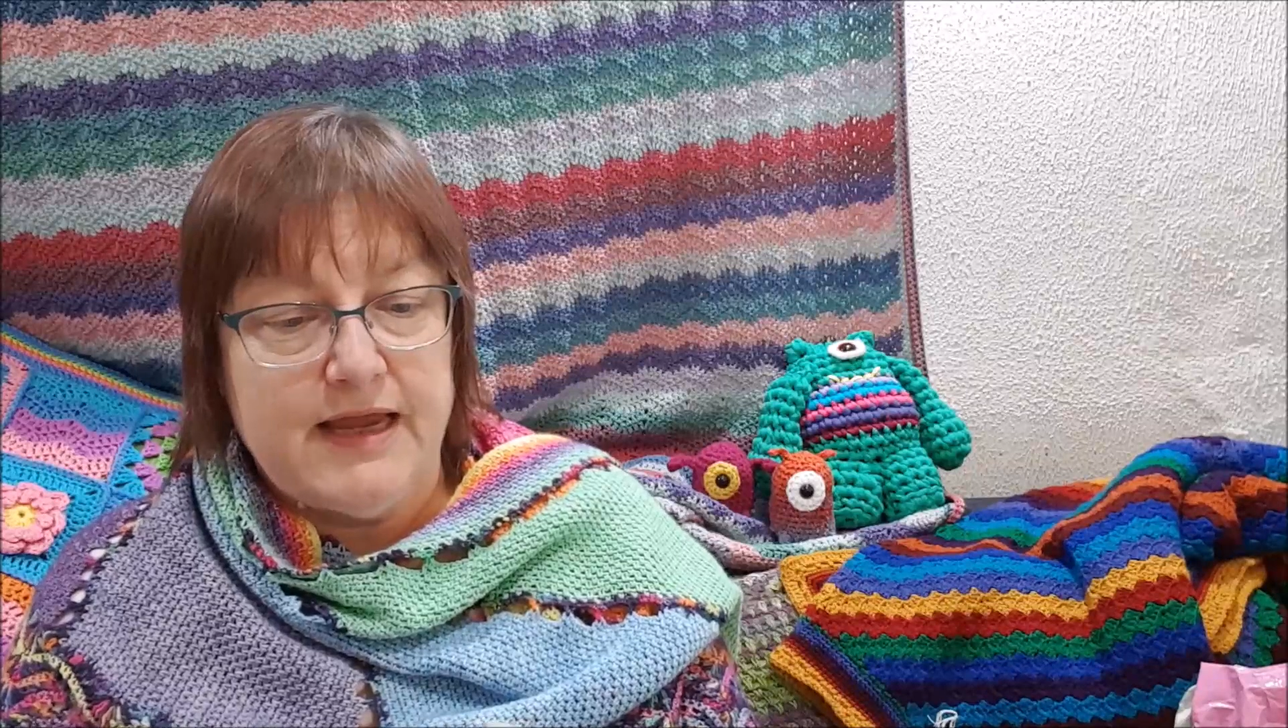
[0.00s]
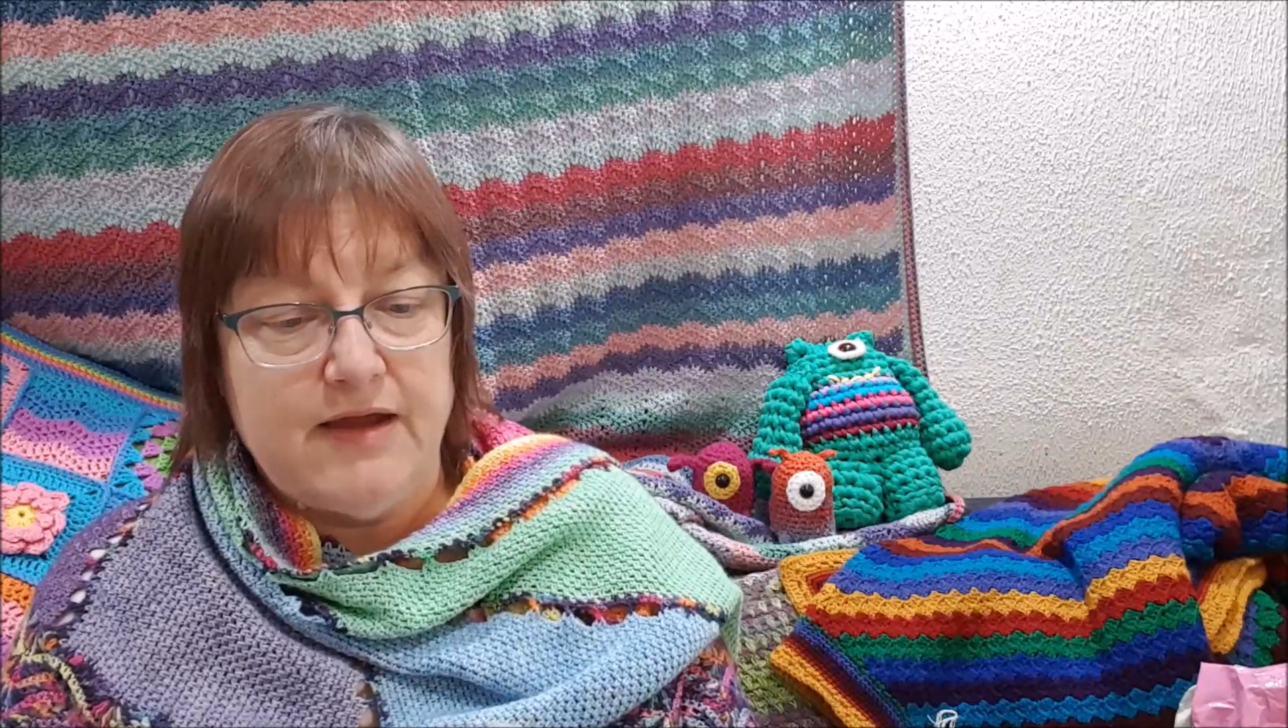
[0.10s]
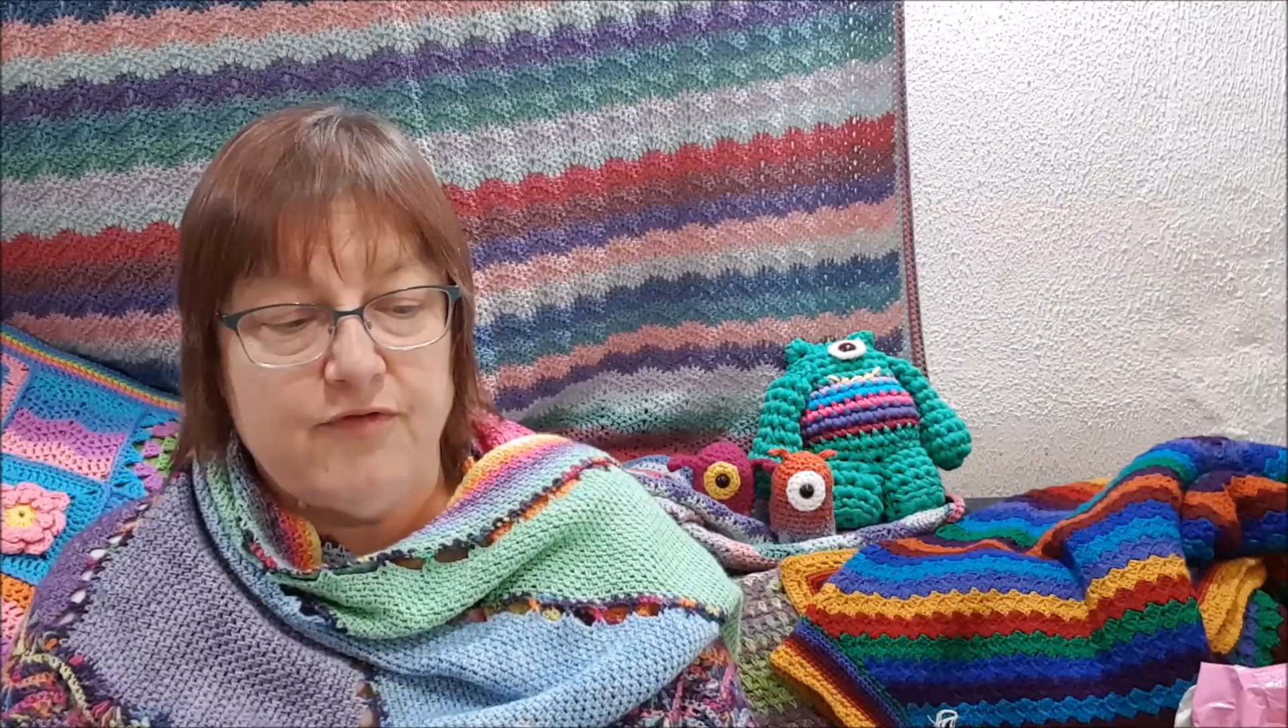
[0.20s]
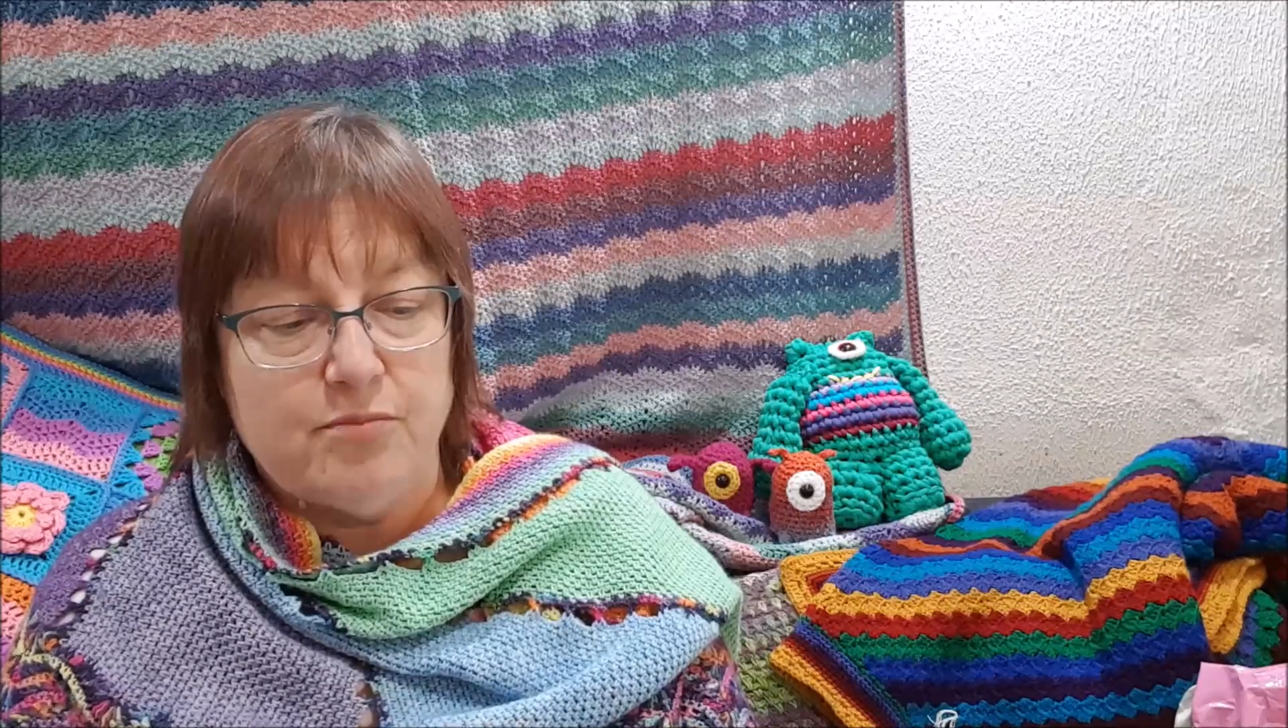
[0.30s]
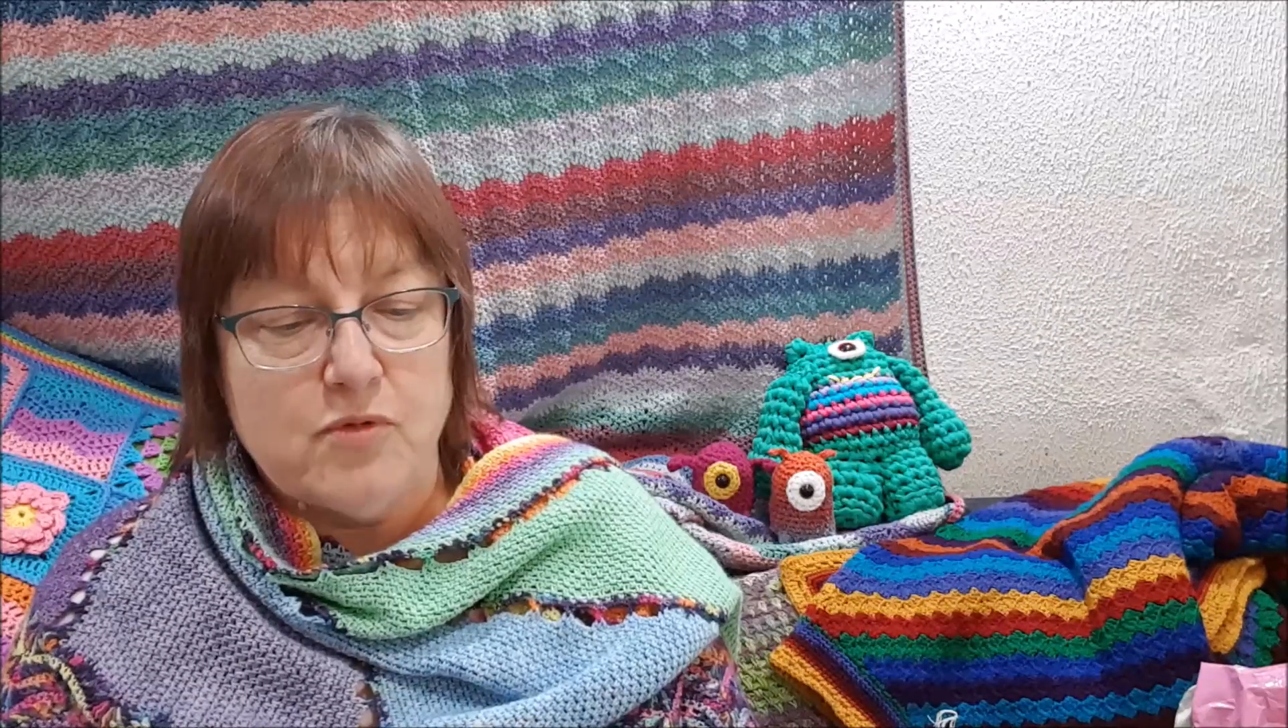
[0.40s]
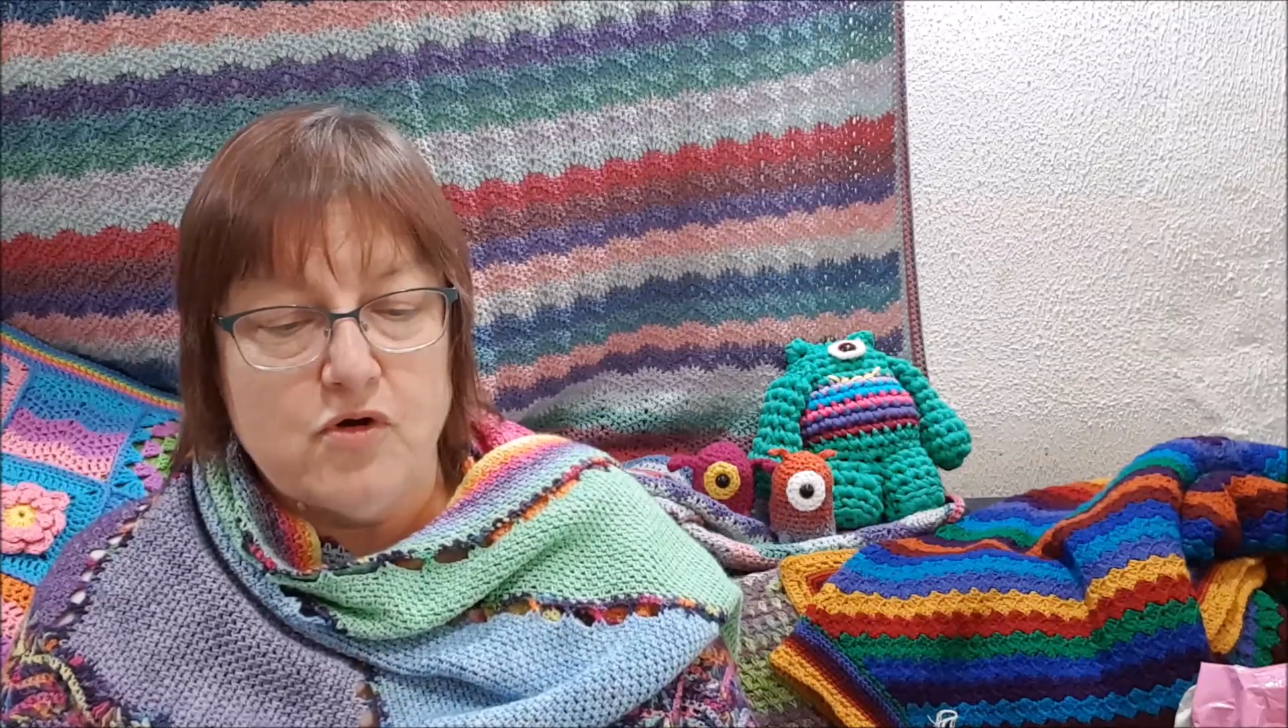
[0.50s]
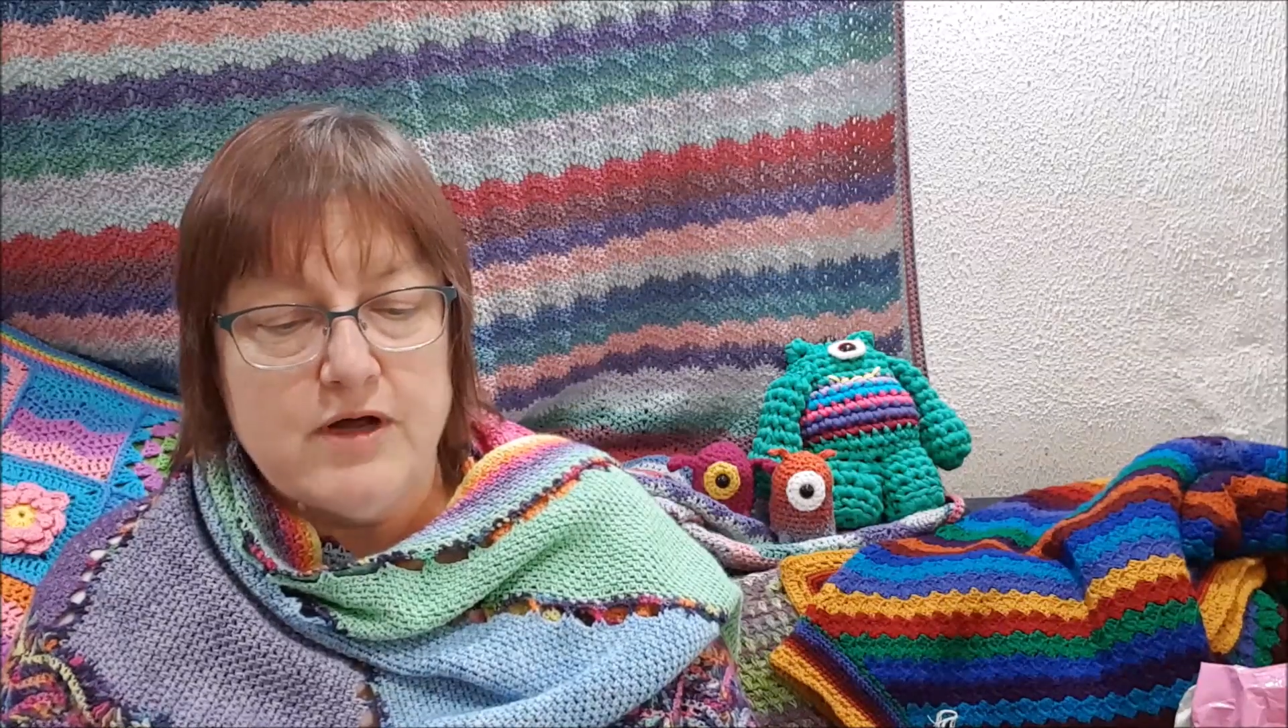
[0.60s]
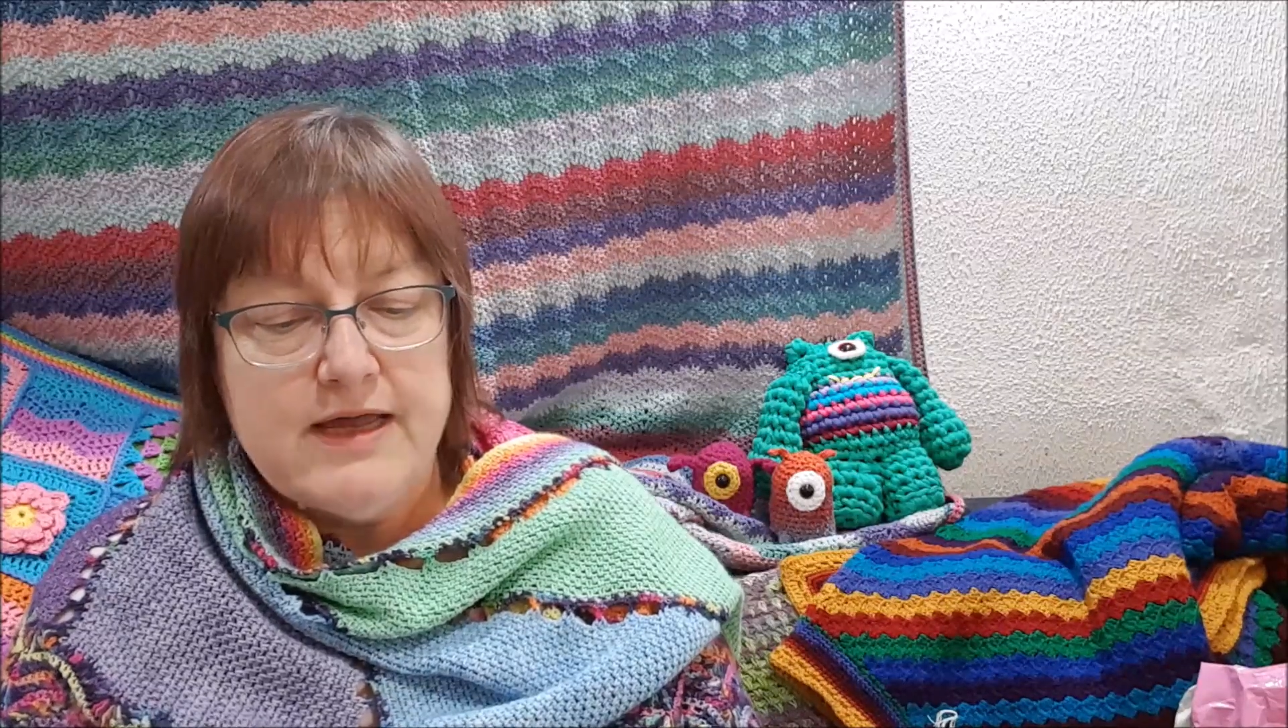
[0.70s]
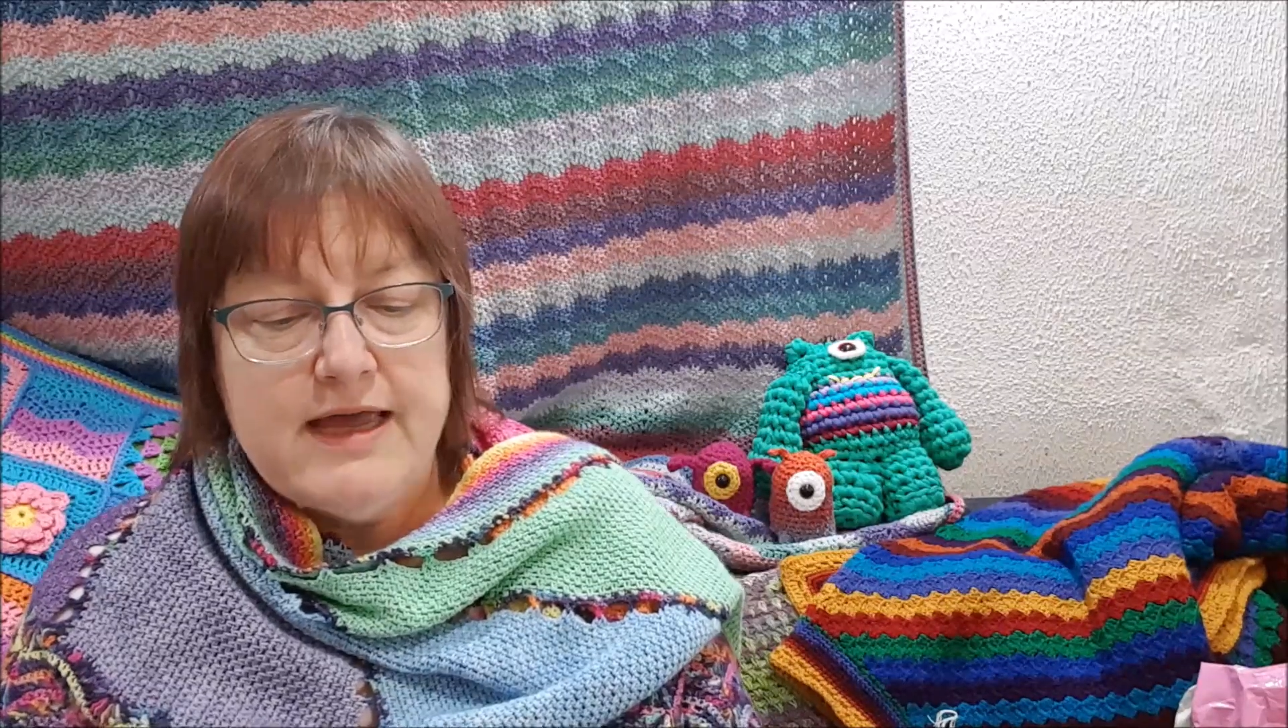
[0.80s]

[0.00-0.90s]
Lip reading: even more.